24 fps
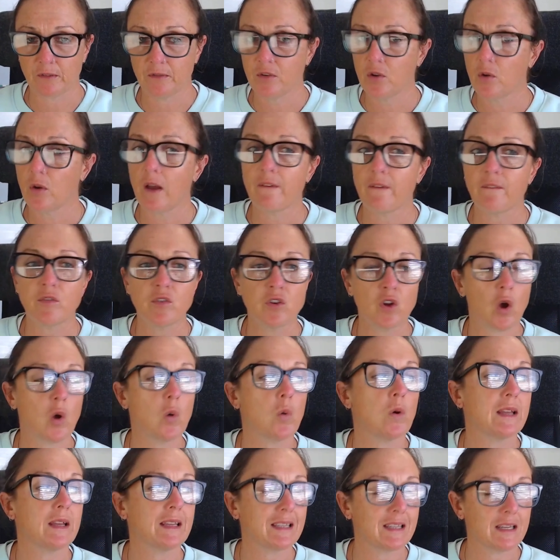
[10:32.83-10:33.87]
If you have
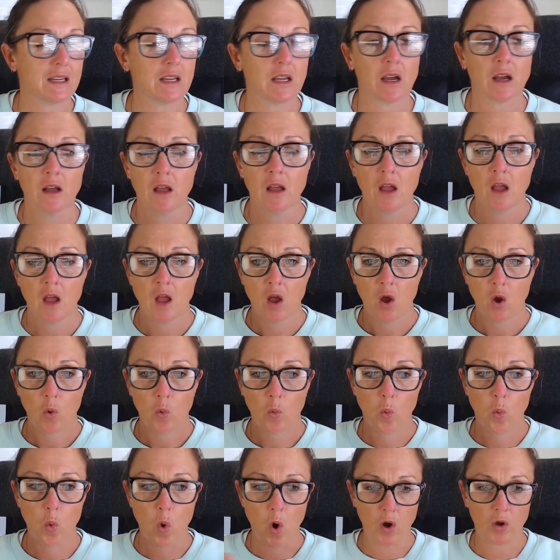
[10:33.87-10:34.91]
no idea
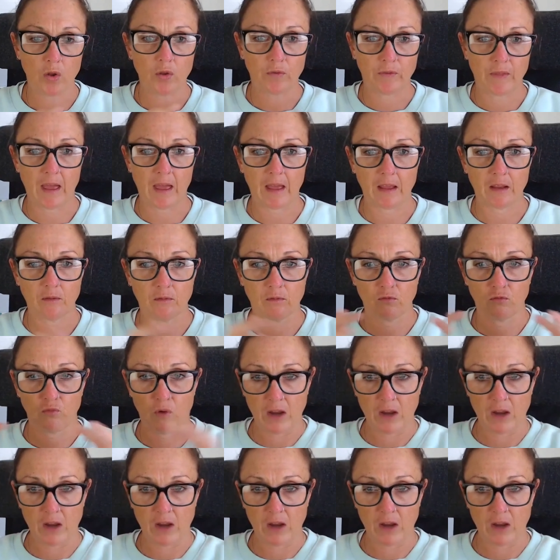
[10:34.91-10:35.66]
what that